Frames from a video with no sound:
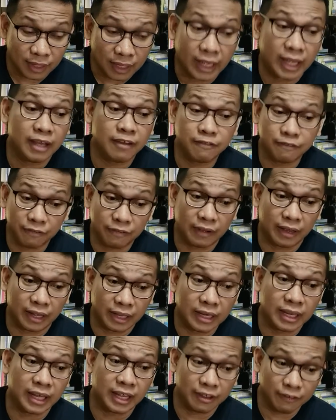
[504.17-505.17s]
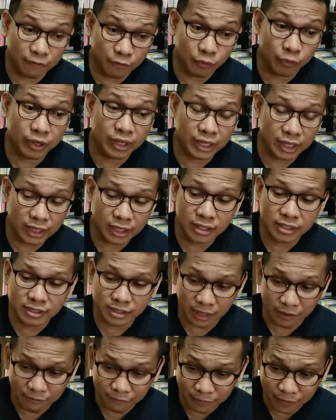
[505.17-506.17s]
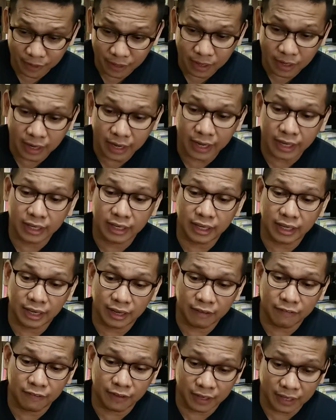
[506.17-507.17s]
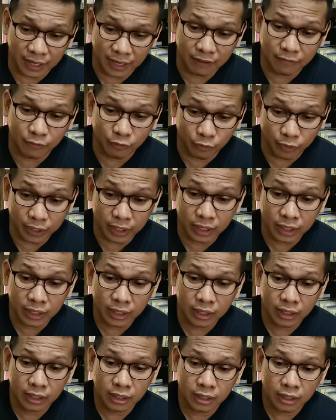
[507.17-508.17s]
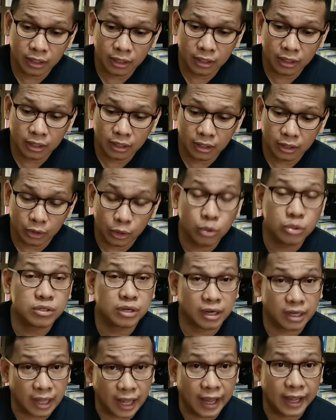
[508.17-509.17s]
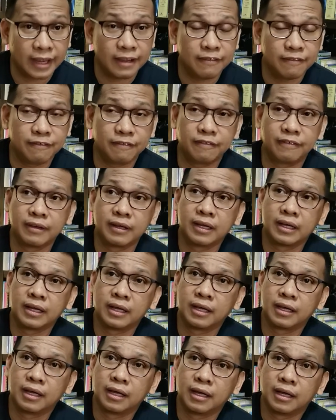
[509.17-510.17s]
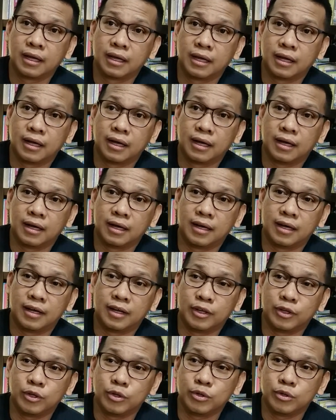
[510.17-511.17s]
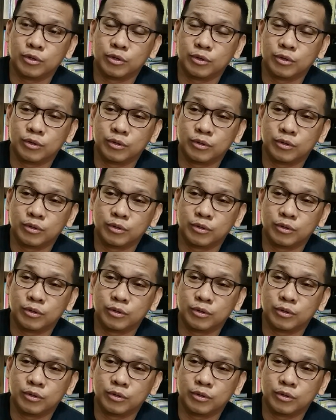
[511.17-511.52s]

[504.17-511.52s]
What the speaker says: if we suffer and if we lose our life, yung